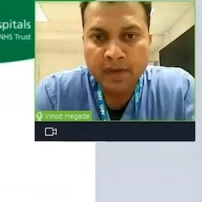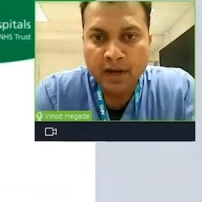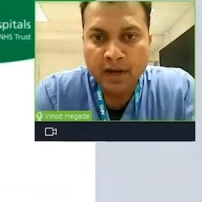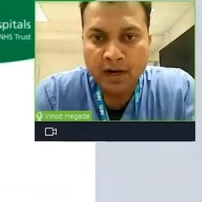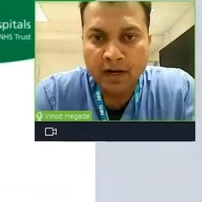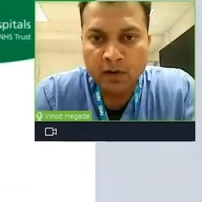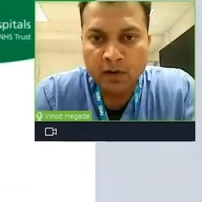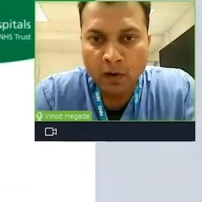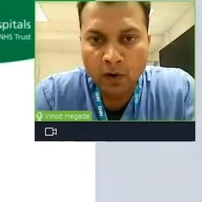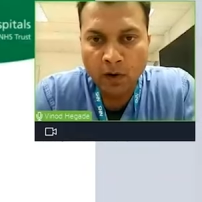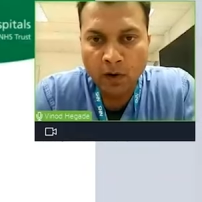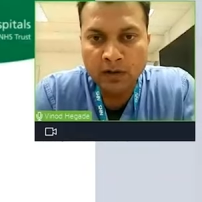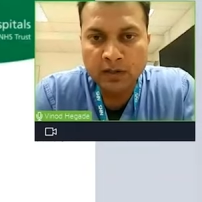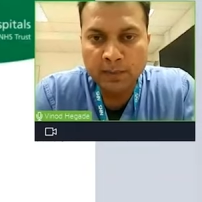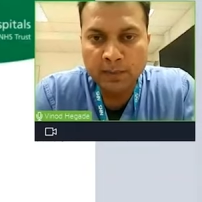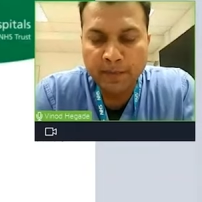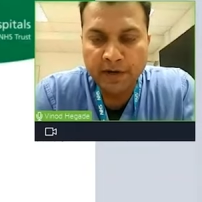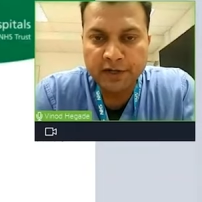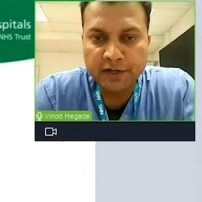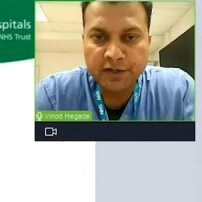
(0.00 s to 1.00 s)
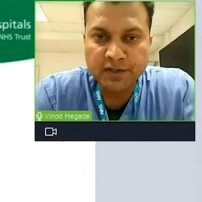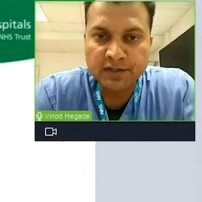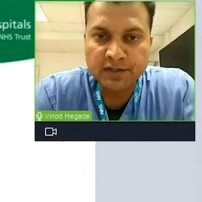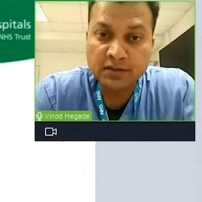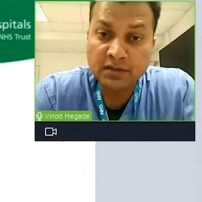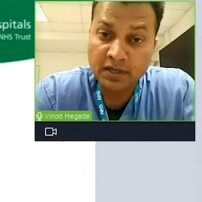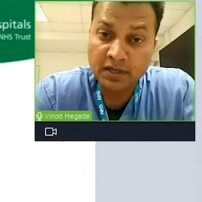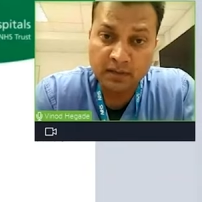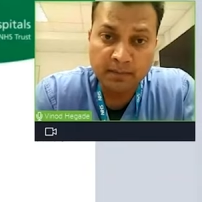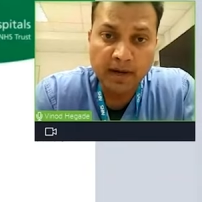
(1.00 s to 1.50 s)
and all the
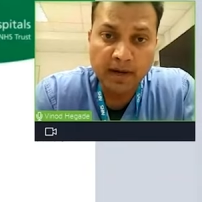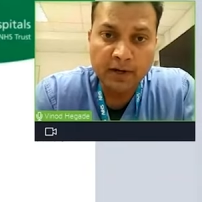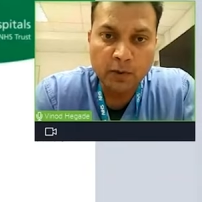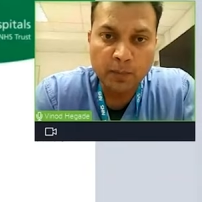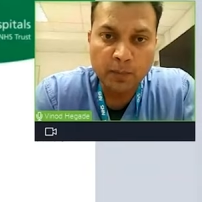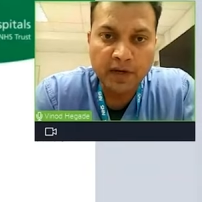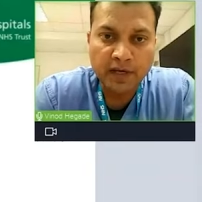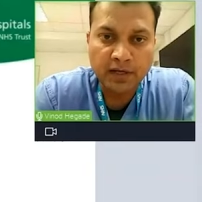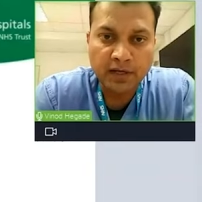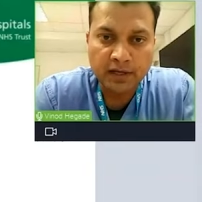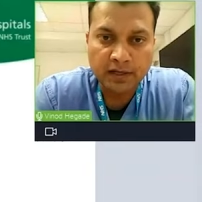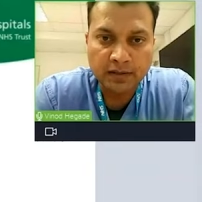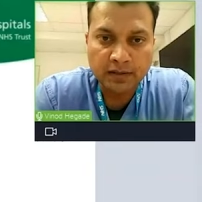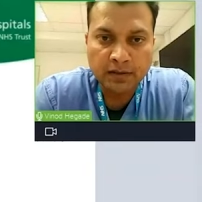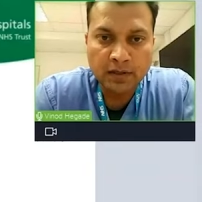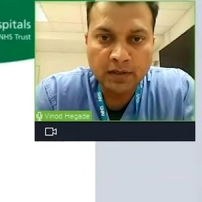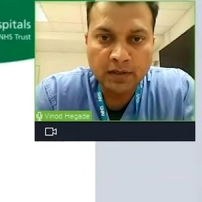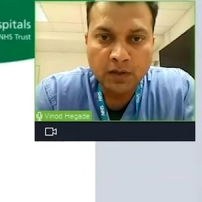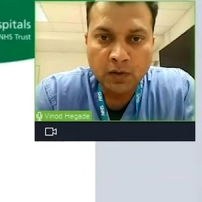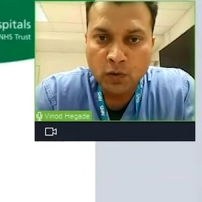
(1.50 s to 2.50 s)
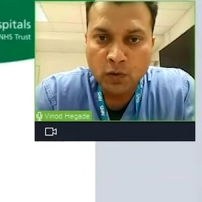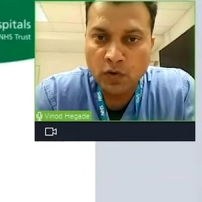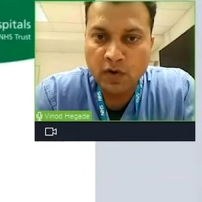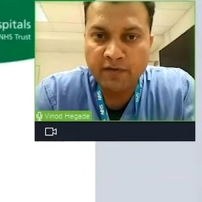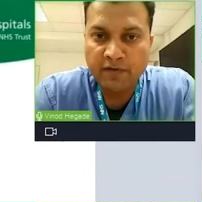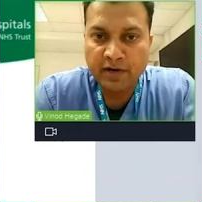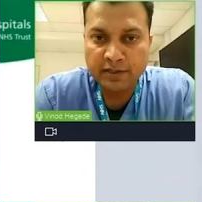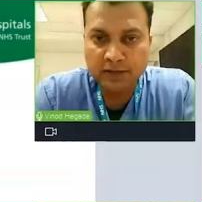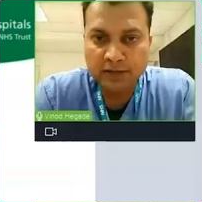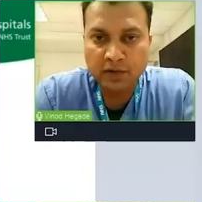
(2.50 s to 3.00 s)
patients, in my opinion,
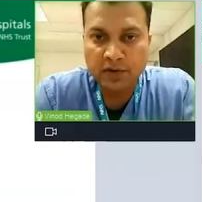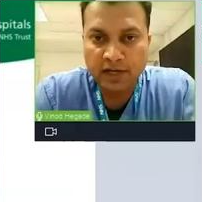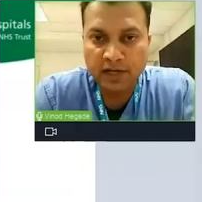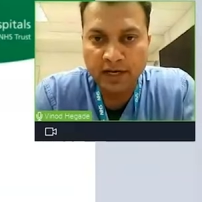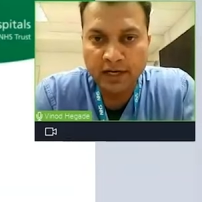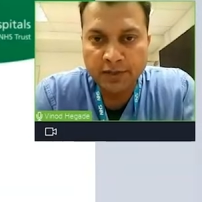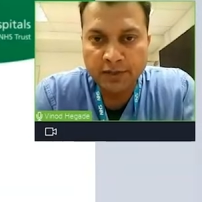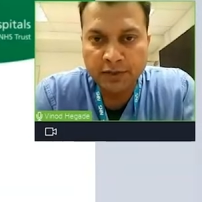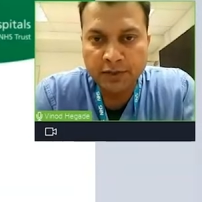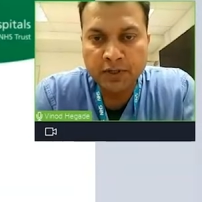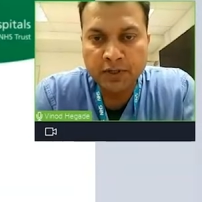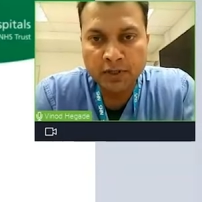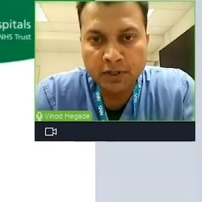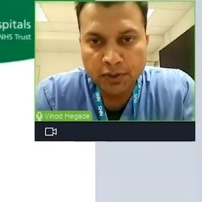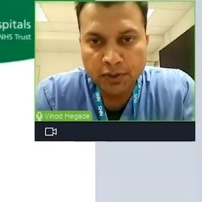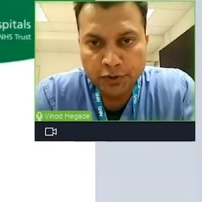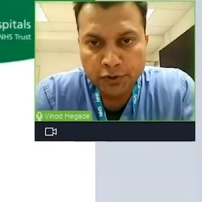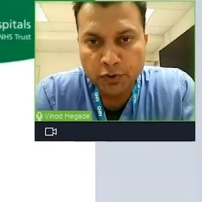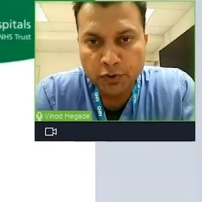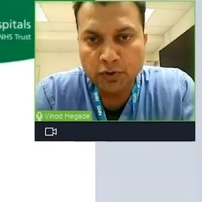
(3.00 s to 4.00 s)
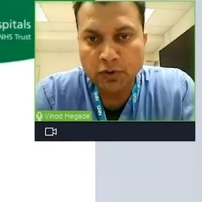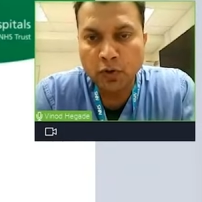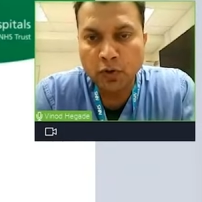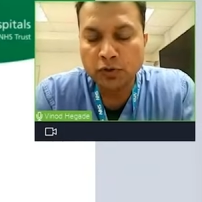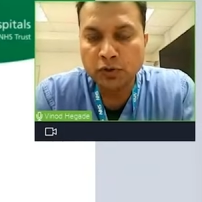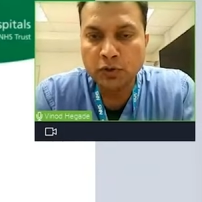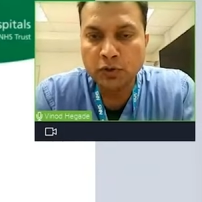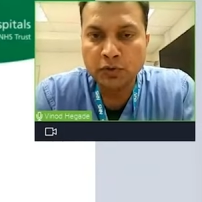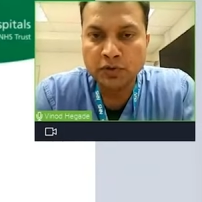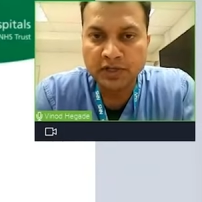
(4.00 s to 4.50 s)
whoever has got itch should go
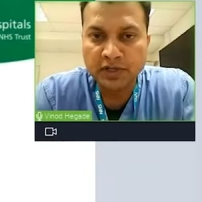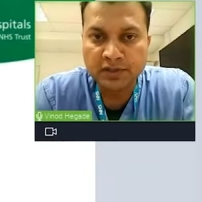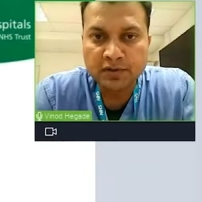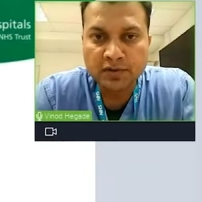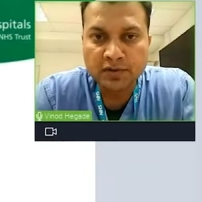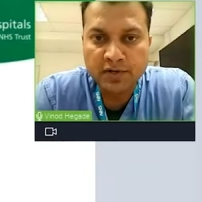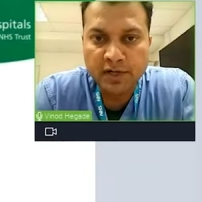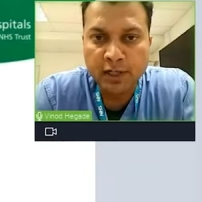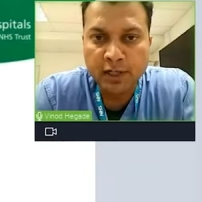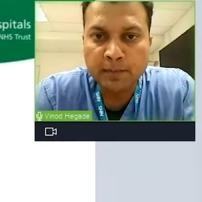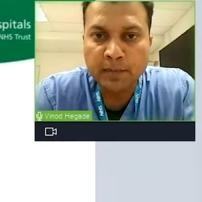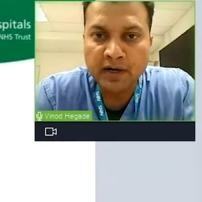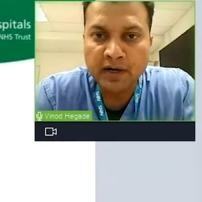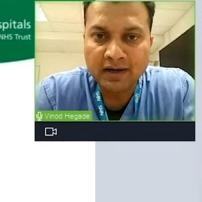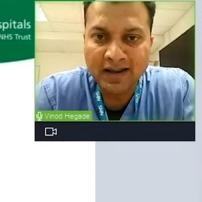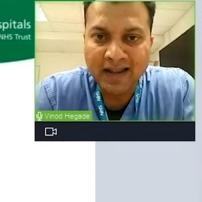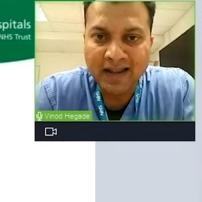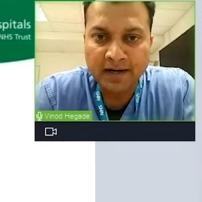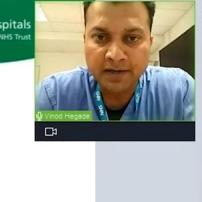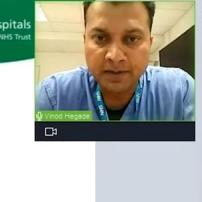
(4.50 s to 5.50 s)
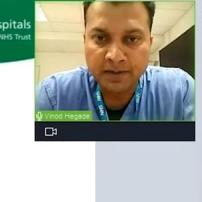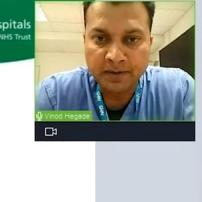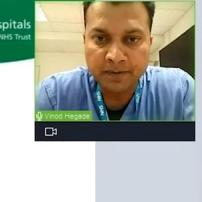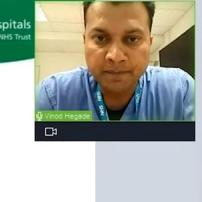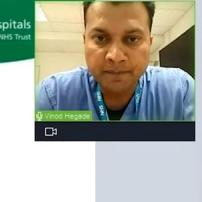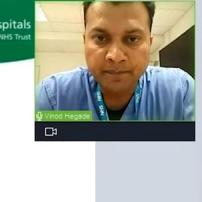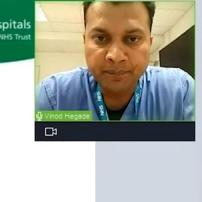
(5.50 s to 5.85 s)
through this treatment ladder.